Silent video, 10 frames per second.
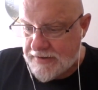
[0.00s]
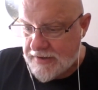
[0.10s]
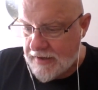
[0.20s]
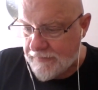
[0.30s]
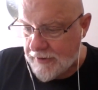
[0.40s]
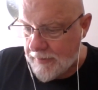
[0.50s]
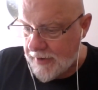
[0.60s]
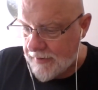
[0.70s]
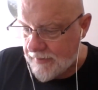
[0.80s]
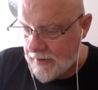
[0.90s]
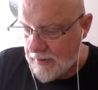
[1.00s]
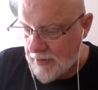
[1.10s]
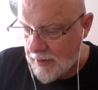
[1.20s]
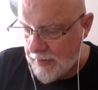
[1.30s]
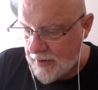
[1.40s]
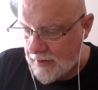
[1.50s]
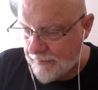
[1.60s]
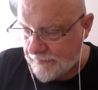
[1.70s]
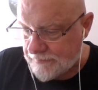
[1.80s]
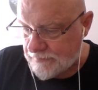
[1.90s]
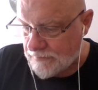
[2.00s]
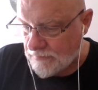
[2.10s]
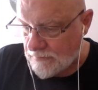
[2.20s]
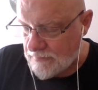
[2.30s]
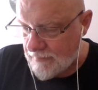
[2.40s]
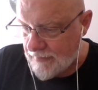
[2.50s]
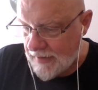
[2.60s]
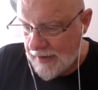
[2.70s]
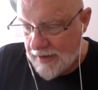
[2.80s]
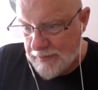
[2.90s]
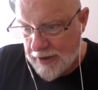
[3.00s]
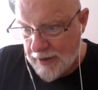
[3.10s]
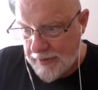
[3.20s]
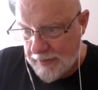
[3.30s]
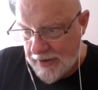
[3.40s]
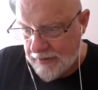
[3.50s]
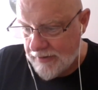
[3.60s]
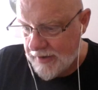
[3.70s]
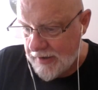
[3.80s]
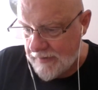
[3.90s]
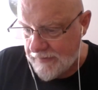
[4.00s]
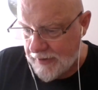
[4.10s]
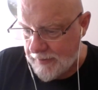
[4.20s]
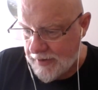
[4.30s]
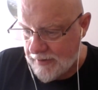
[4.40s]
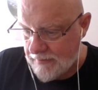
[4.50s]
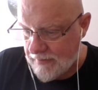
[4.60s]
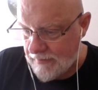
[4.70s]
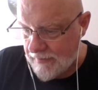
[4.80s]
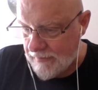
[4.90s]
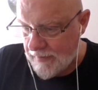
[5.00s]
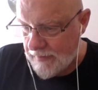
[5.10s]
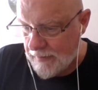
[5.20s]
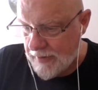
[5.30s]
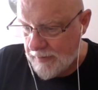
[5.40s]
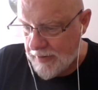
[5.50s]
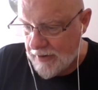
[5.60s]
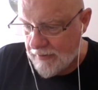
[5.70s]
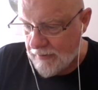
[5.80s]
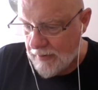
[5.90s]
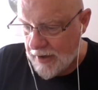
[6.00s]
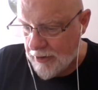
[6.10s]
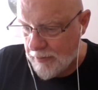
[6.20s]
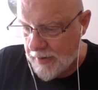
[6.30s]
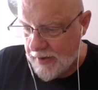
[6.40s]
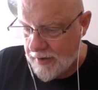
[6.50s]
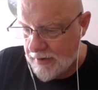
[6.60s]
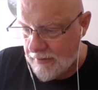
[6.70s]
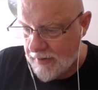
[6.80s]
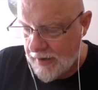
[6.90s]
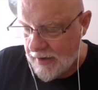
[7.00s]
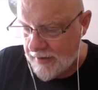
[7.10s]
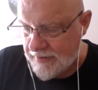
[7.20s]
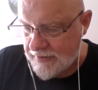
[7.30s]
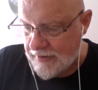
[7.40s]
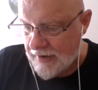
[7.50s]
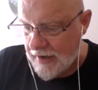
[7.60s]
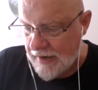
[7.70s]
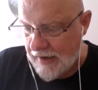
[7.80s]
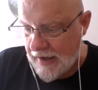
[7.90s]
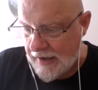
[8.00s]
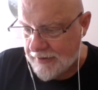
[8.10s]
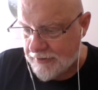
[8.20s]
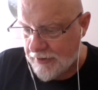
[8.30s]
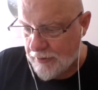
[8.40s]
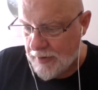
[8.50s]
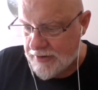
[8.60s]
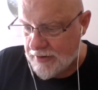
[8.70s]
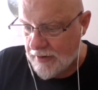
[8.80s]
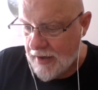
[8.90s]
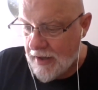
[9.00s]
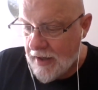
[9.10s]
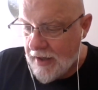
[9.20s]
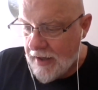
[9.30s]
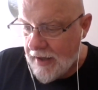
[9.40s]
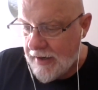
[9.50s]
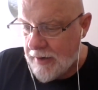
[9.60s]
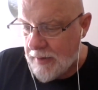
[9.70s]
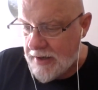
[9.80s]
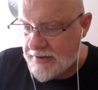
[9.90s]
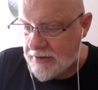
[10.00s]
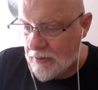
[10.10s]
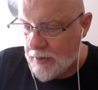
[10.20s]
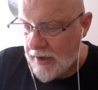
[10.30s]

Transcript: Ian Fleming, in my opinion. Probably better than Ian Fleming, a bit better writer, but you know, you gotta hand it to the original. Anyway, so what